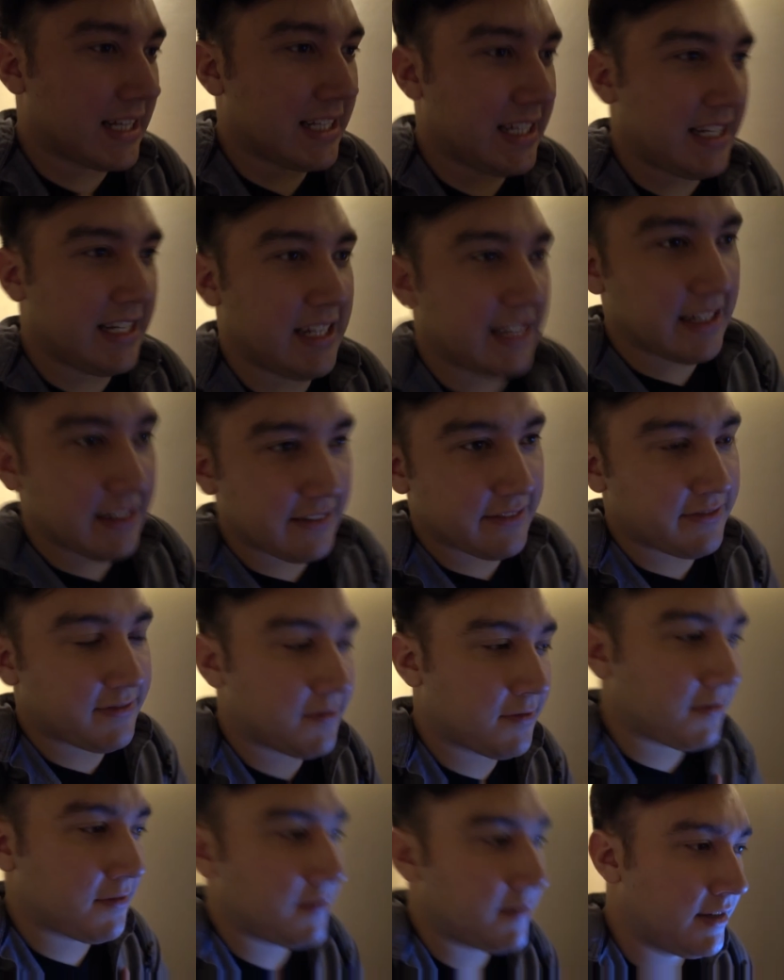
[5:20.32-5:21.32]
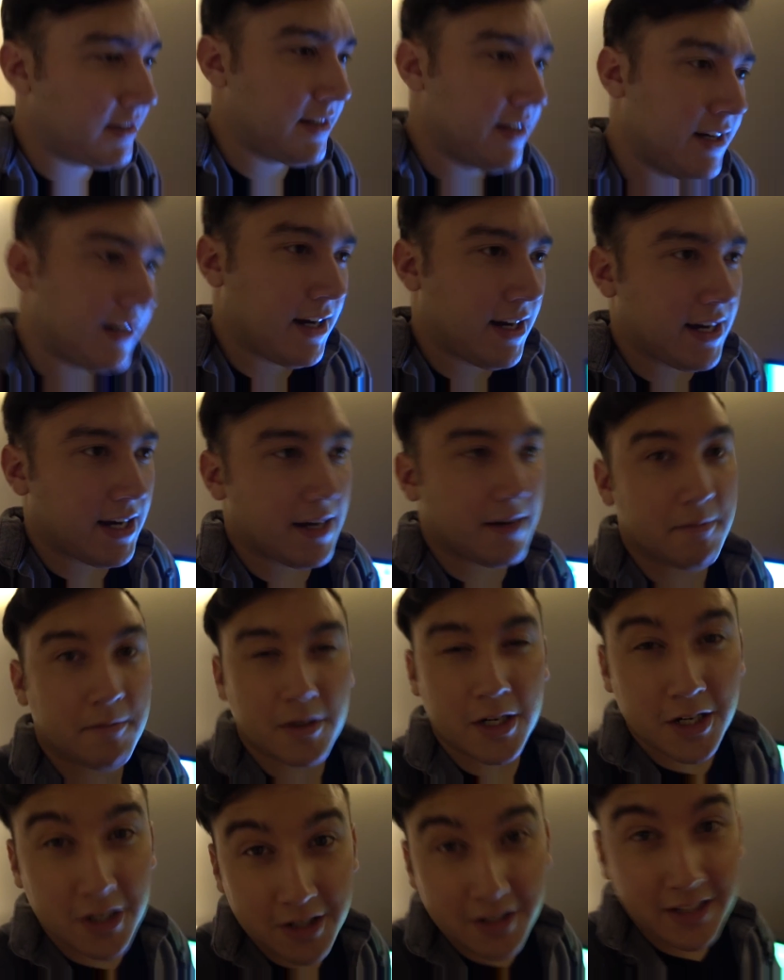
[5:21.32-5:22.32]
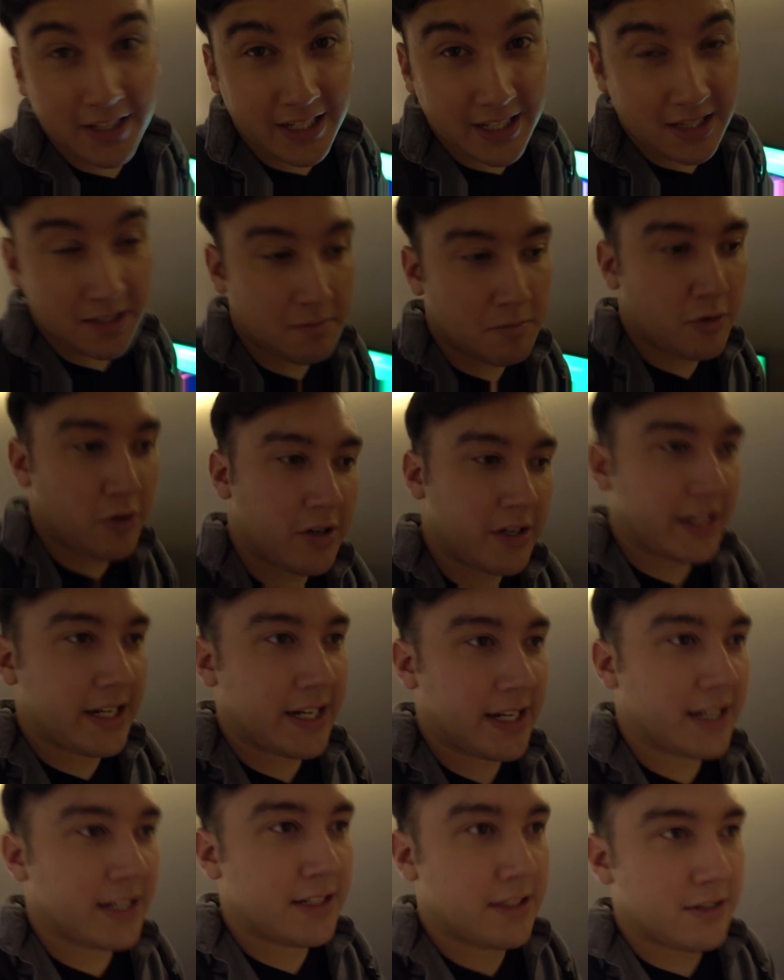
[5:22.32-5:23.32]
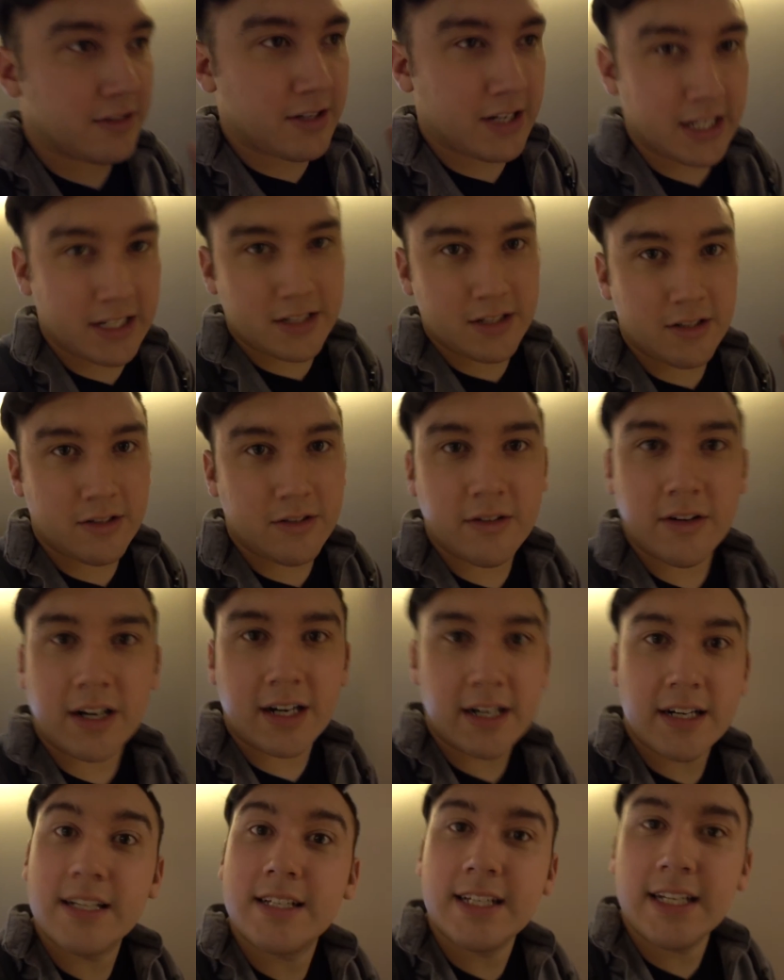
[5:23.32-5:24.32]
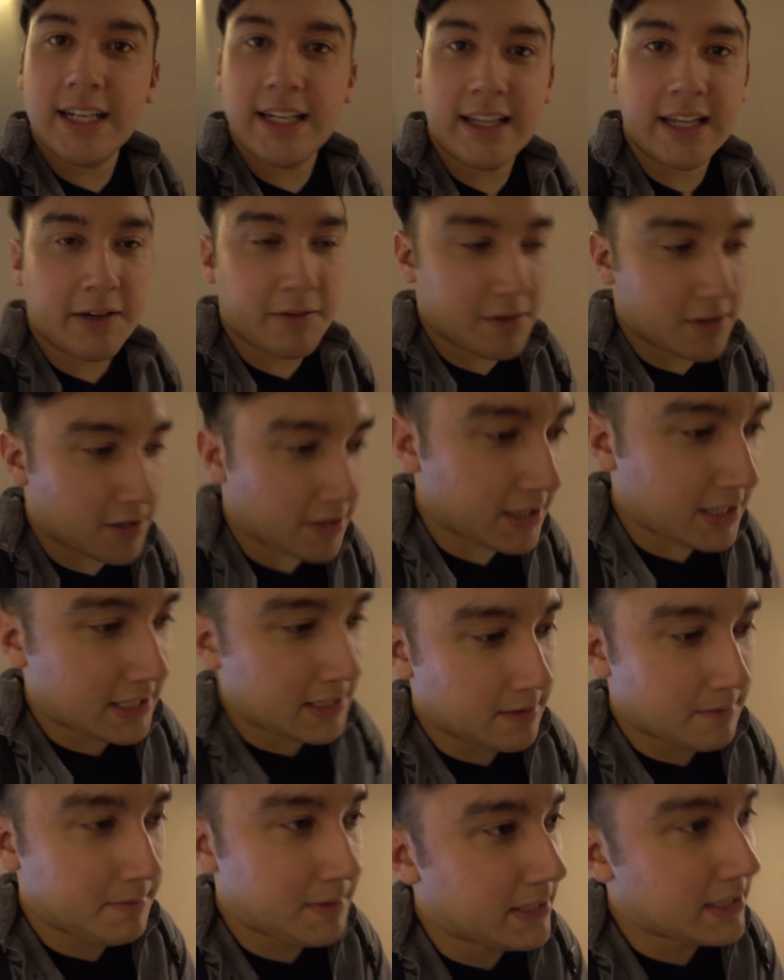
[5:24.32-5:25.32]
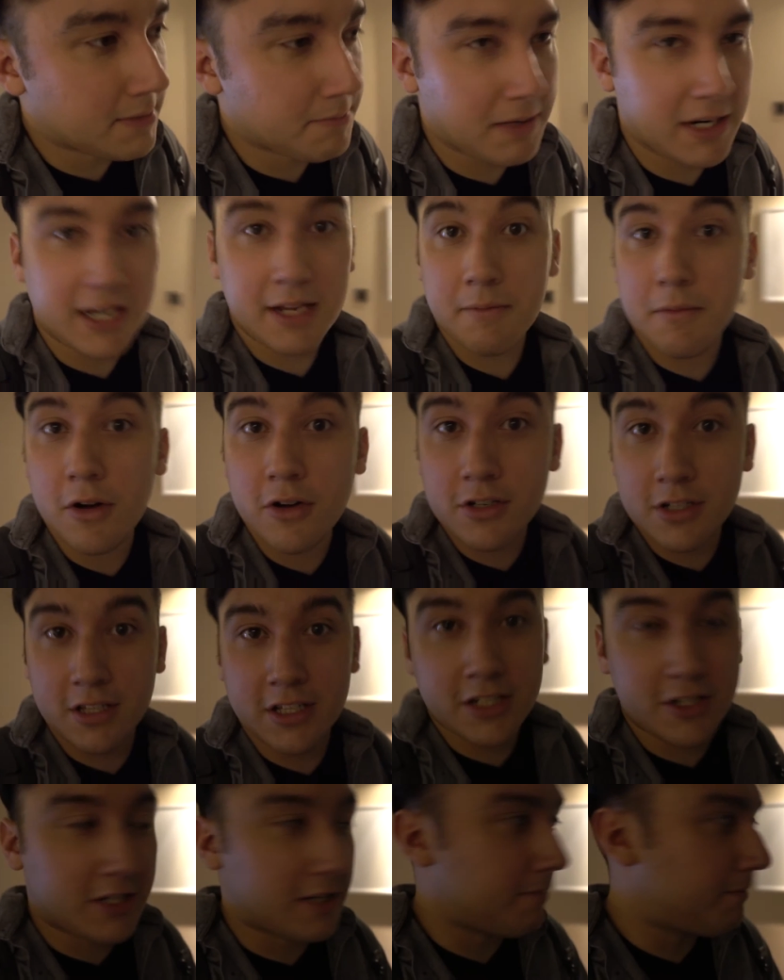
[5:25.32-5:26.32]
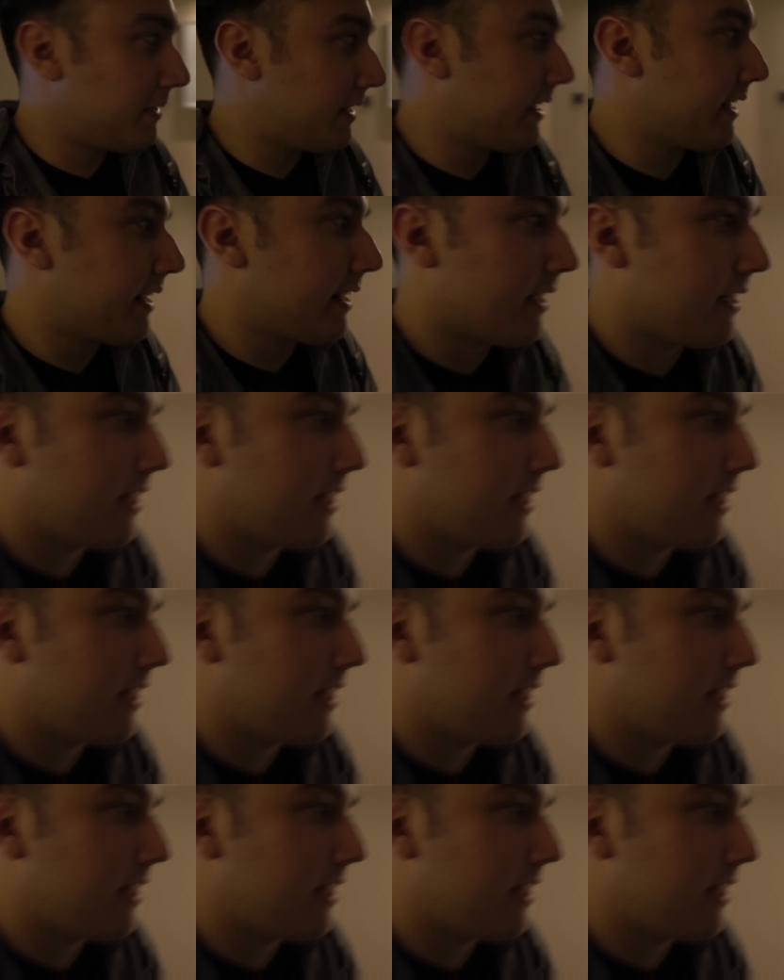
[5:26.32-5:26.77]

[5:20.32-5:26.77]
leave um, early in the morning to get to our city that we're going to be spending most of the trip in.